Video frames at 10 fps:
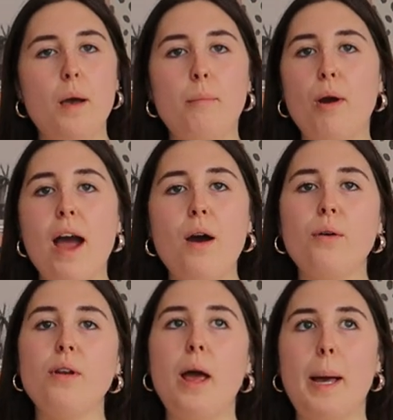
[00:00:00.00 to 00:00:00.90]
a
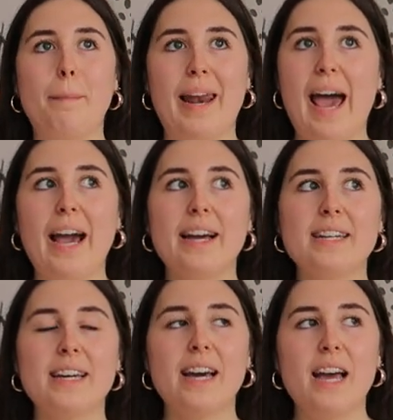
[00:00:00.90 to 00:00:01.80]
brown, a
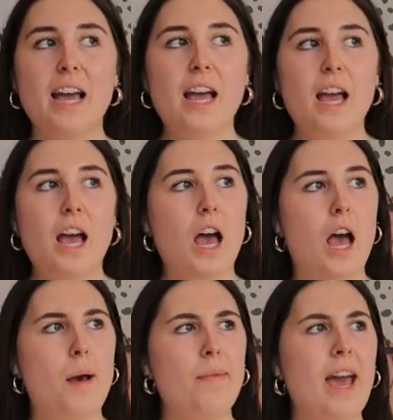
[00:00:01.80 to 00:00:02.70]
black.
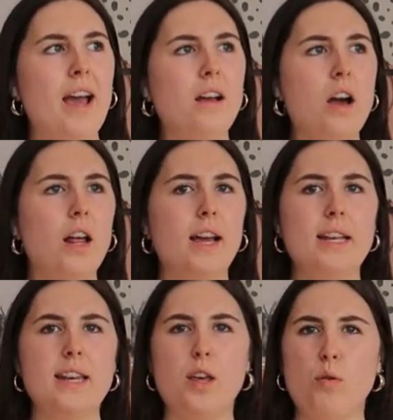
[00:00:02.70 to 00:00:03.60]
Um, they had kind of
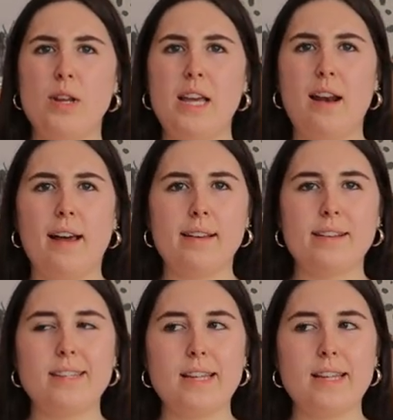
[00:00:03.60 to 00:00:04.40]
like a neony, like